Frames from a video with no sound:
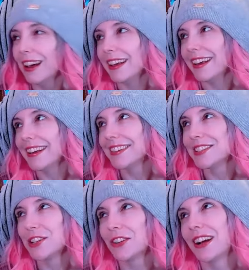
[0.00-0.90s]

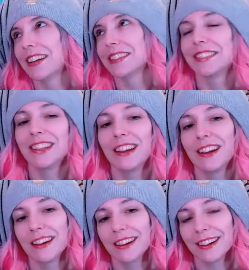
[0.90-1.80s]

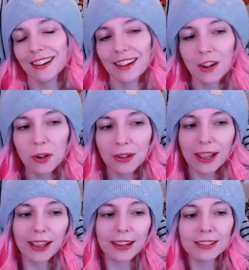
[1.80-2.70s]
Interesting.
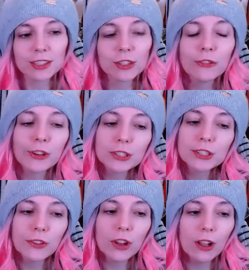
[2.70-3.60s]
Okay, so
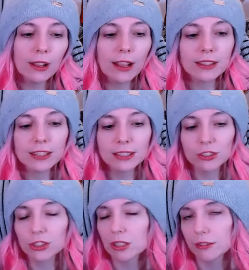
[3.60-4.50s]
first of all, I think
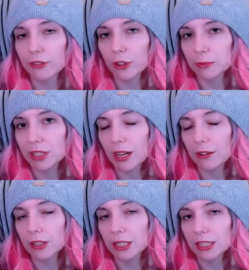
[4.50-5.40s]
this just confirms that I
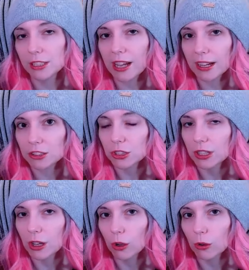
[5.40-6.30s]
really need to
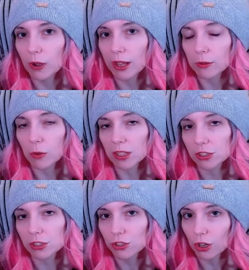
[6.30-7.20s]
actually go and
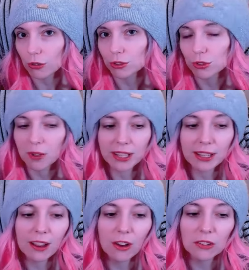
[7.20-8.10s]
watch the show so I can
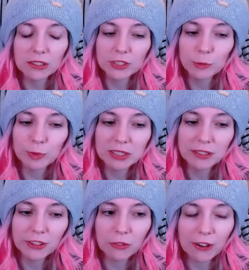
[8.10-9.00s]
get all of the
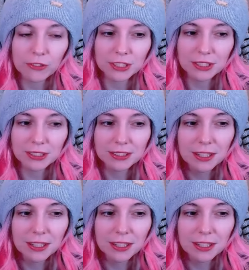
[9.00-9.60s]
specific references.